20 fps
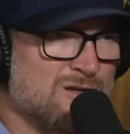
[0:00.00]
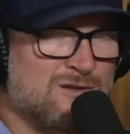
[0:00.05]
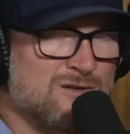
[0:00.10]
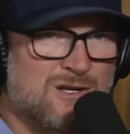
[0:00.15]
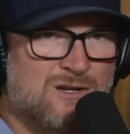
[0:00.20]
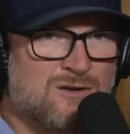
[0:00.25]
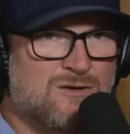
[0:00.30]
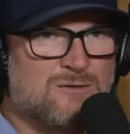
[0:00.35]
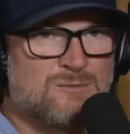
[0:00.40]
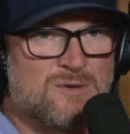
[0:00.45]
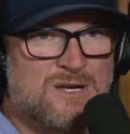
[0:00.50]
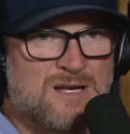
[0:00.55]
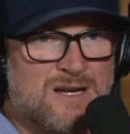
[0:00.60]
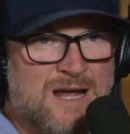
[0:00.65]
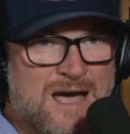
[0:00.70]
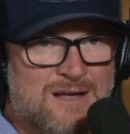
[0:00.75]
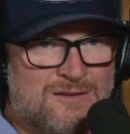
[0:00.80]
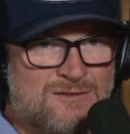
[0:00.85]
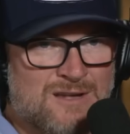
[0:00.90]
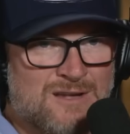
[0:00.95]
continue to be an
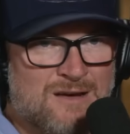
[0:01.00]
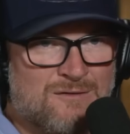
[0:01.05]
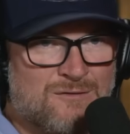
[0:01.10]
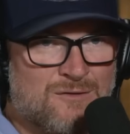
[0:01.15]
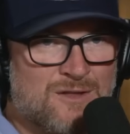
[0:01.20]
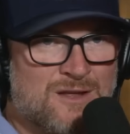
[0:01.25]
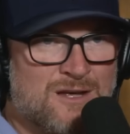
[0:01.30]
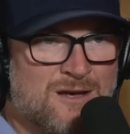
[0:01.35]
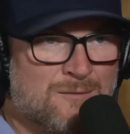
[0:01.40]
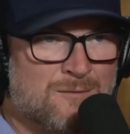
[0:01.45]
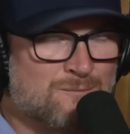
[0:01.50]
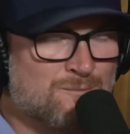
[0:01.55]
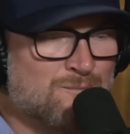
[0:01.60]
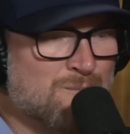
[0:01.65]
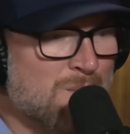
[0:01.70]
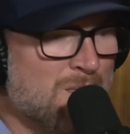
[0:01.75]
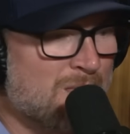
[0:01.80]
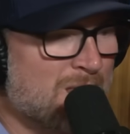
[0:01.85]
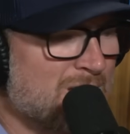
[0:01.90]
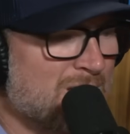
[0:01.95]
asset for them.
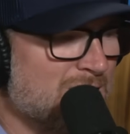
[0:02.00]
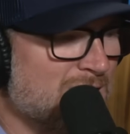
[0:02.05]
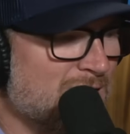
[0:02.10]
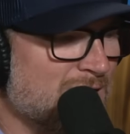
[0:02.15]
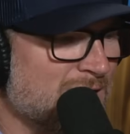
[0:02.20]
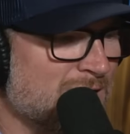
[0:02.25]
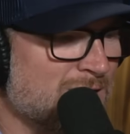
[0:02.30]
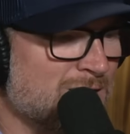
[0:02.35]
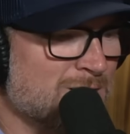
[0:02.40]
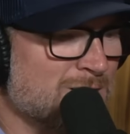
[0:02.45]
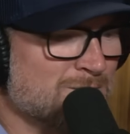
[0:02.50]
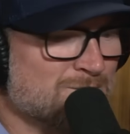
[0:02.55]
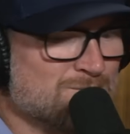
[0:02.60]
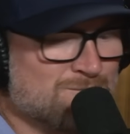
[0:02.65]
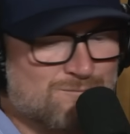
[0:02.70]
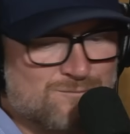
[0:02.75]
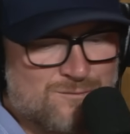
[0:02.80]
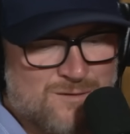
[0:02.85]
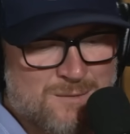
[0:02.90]
The